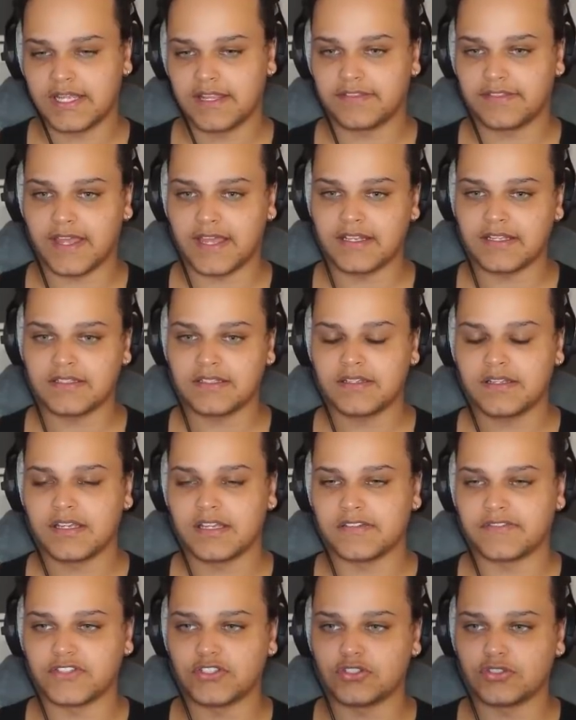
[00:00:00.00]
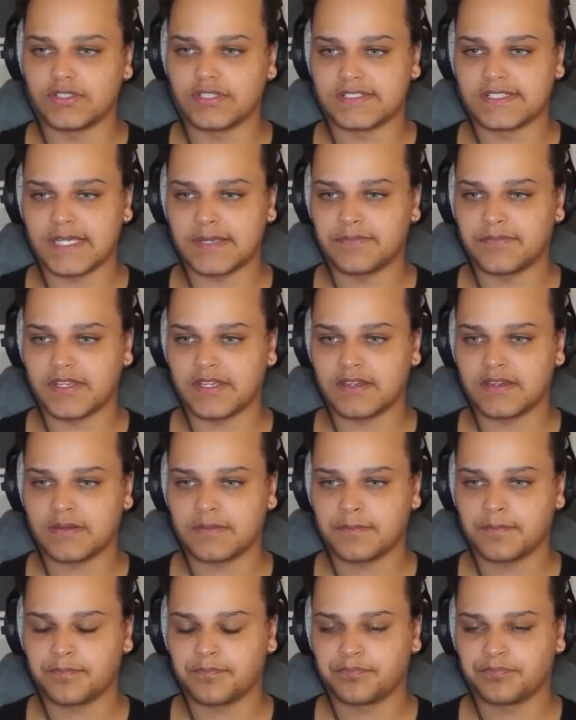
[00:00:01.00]
Then if you do the same thing,
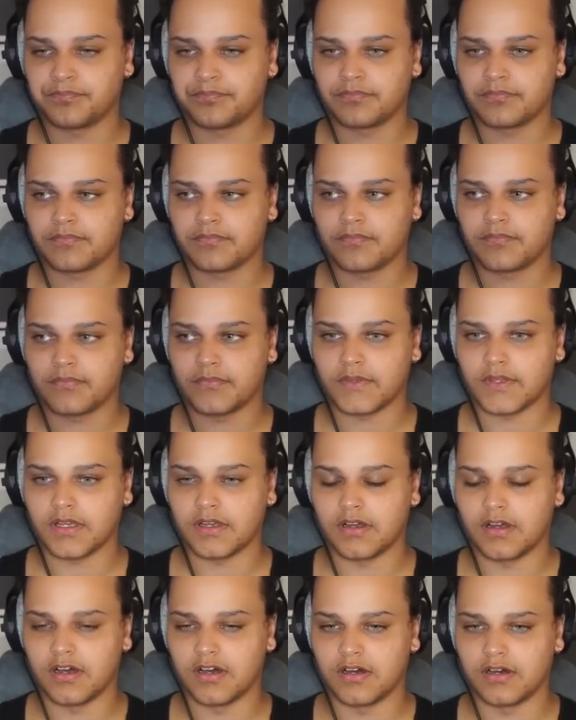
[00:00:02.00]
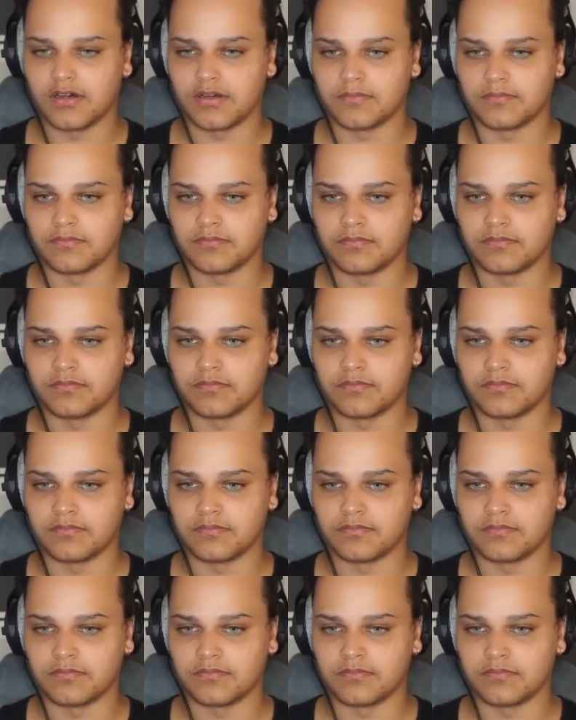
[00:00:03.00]
and